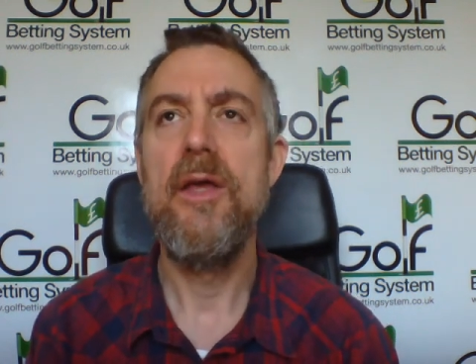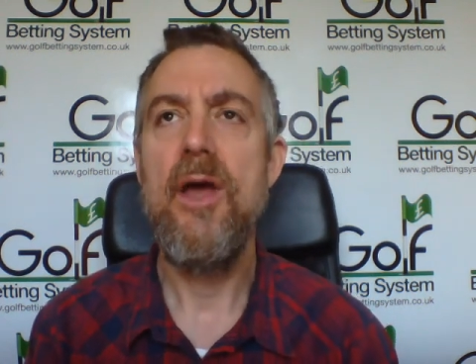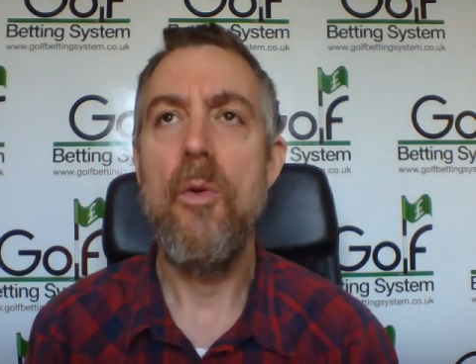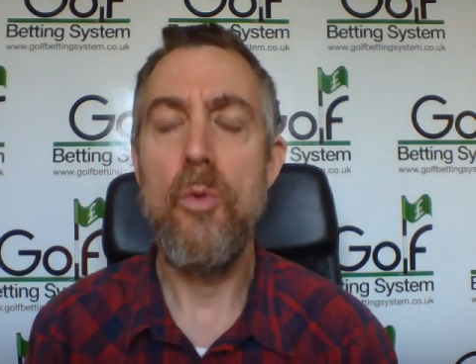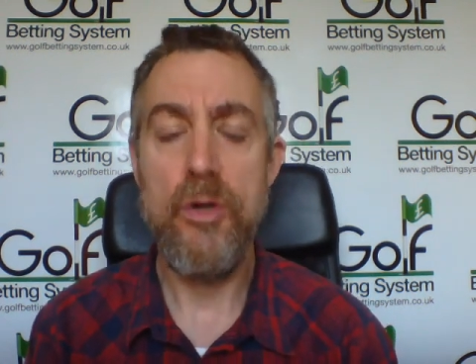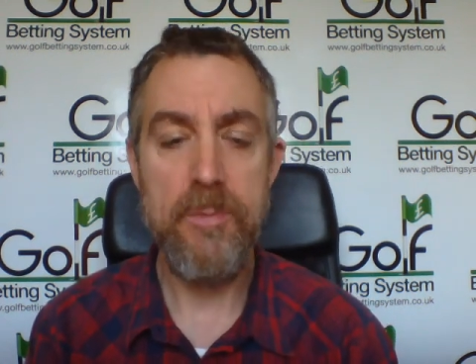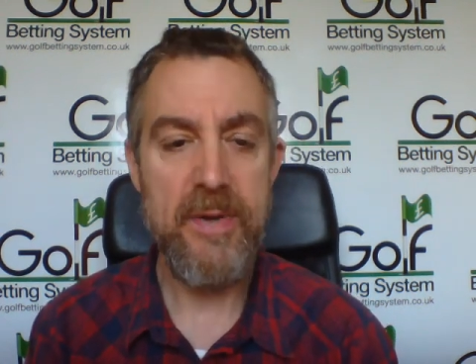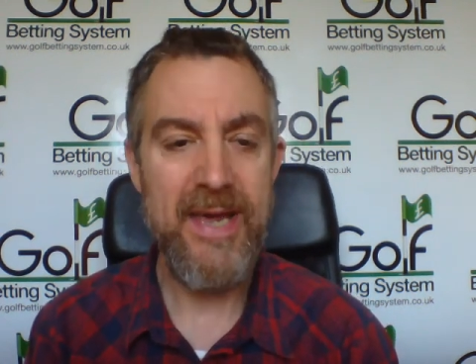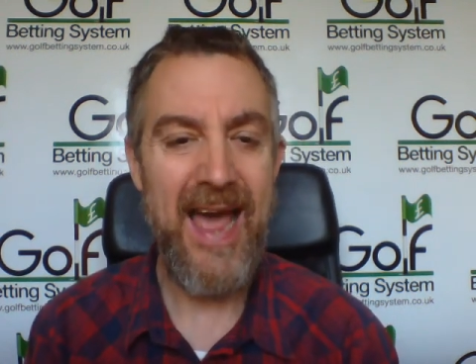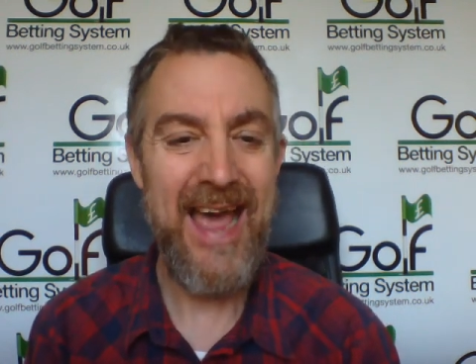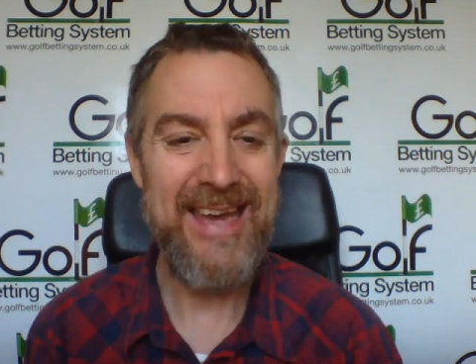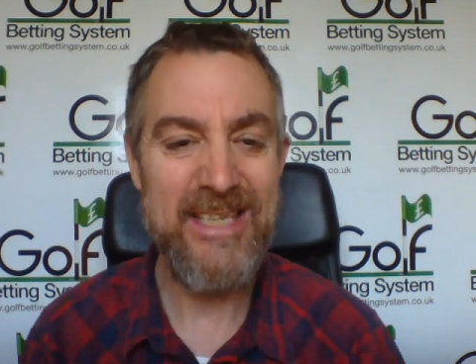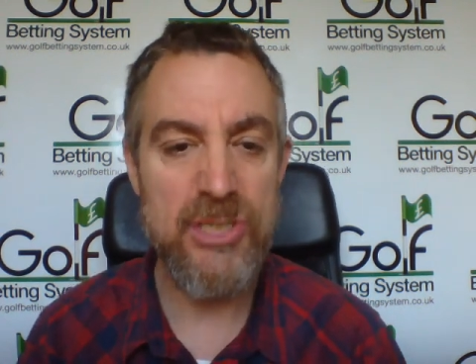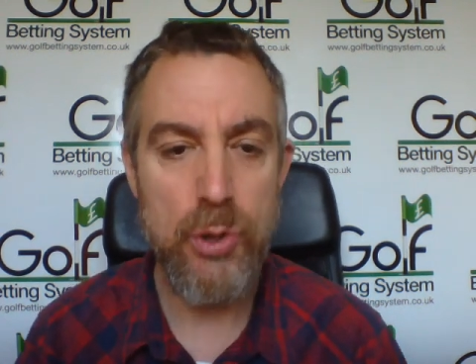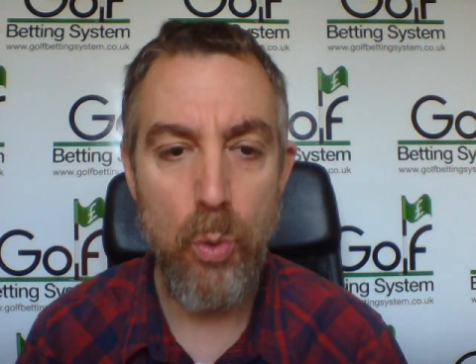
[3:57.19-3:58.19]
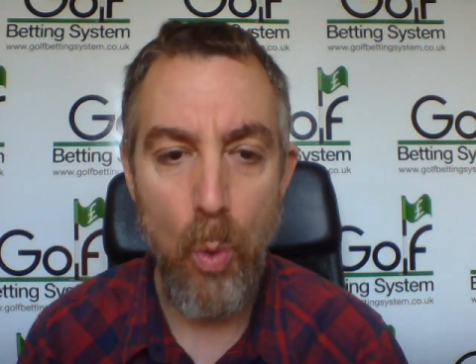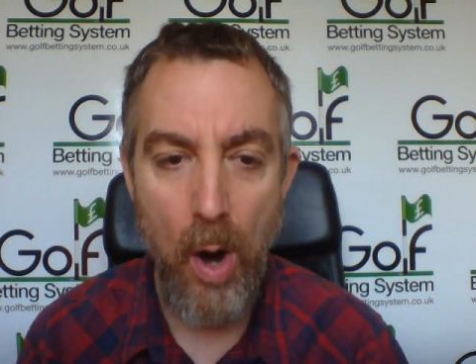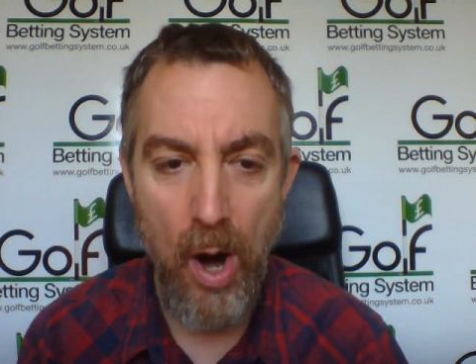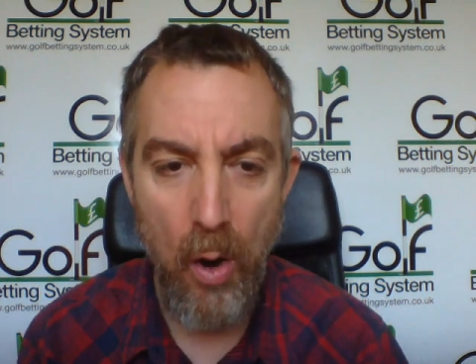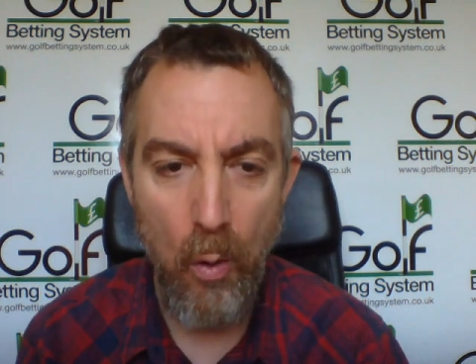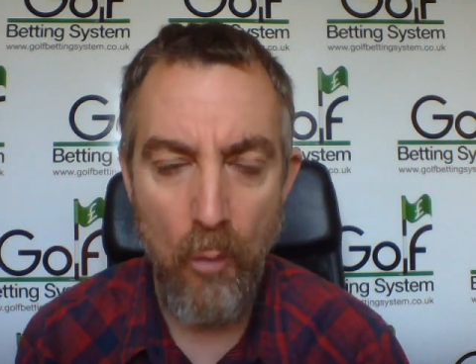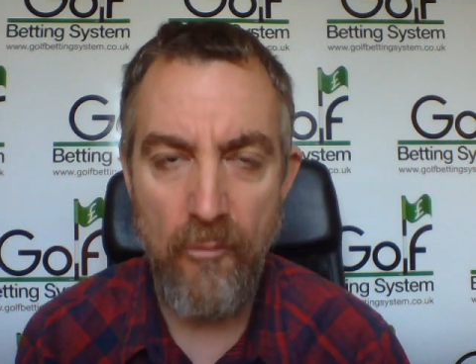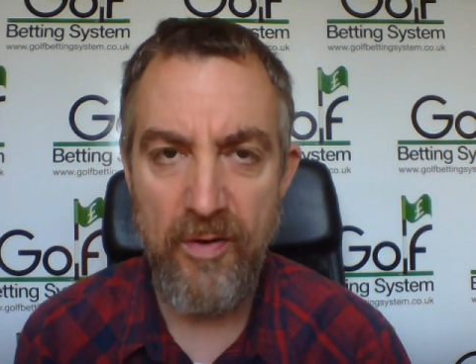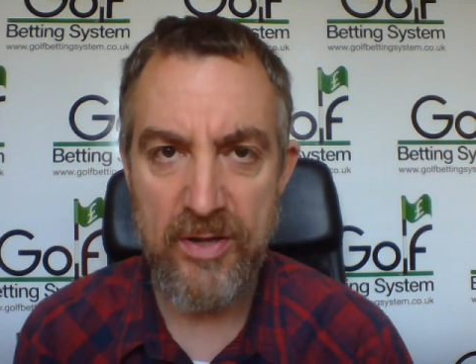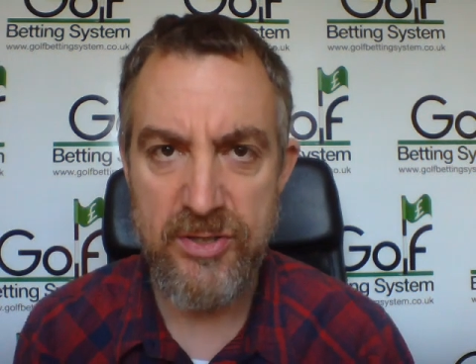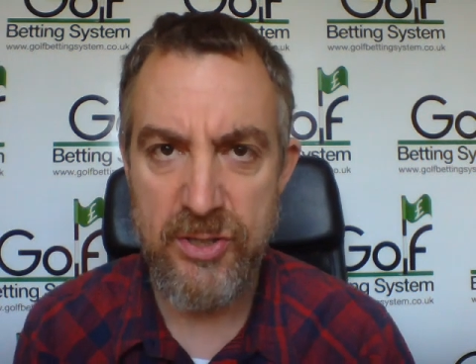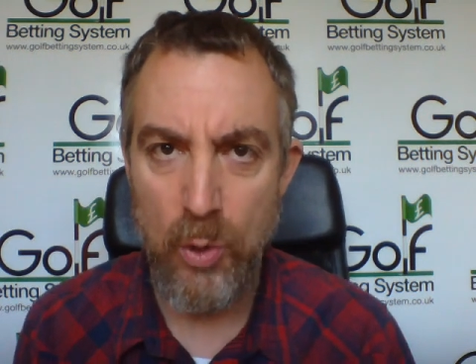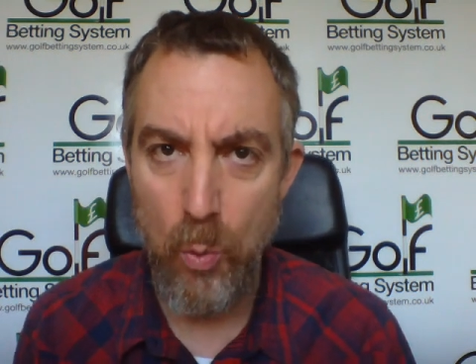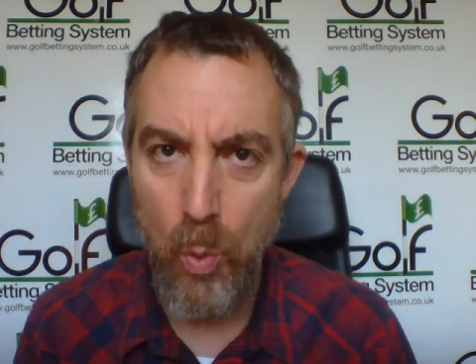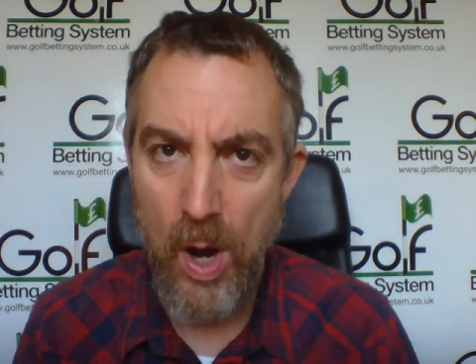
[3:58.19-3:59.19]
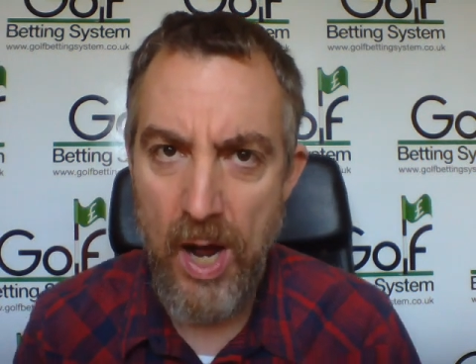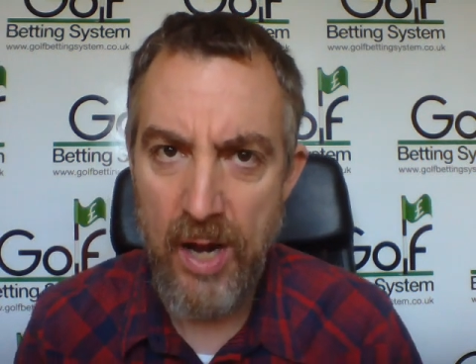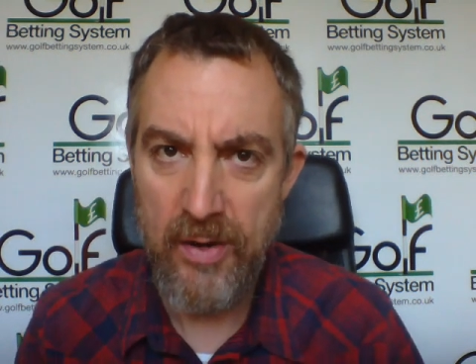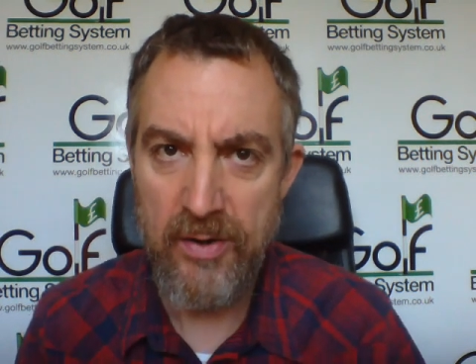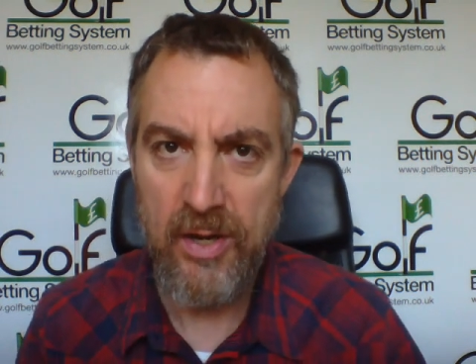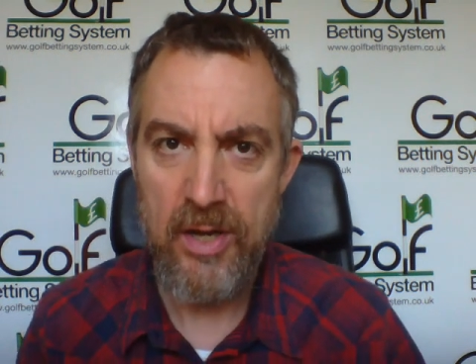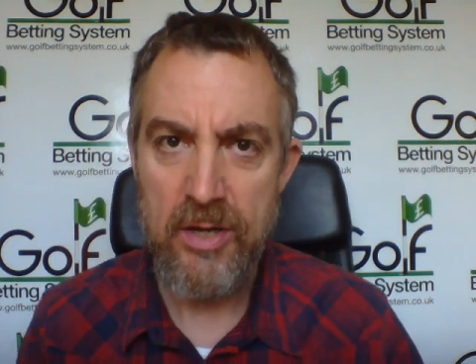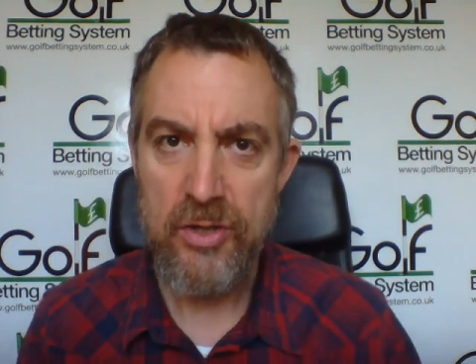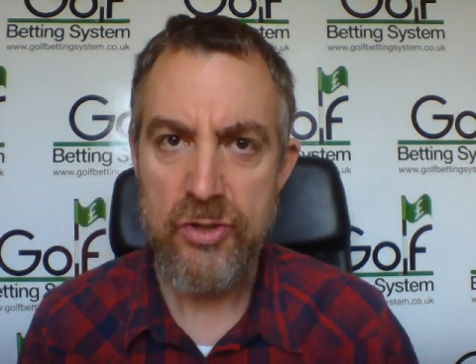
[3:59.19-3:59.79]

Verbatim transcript: would be a twelve to one